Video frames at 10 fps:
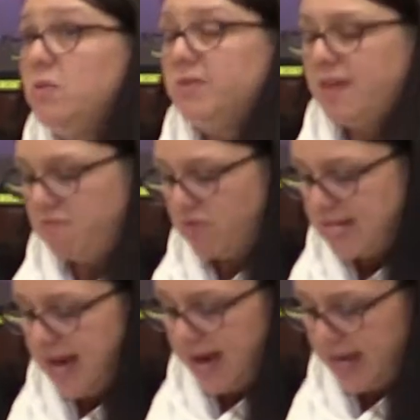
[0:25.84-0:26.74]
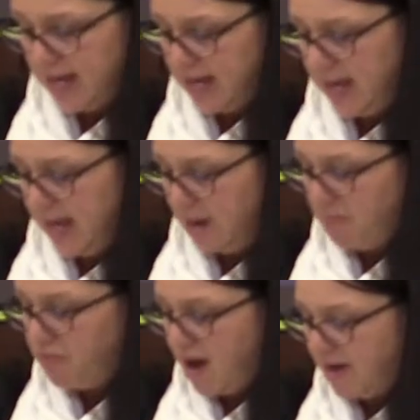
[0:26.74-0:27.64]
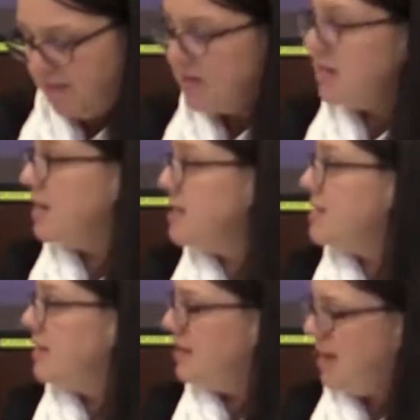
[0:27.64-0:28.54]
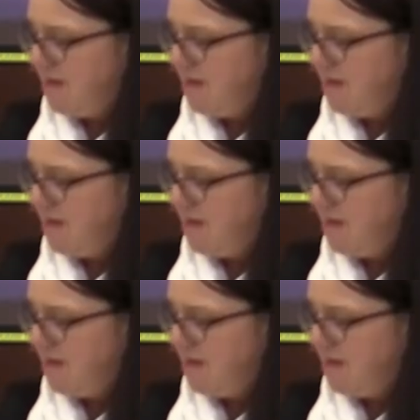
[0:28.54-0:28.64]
will then retire in private to consider the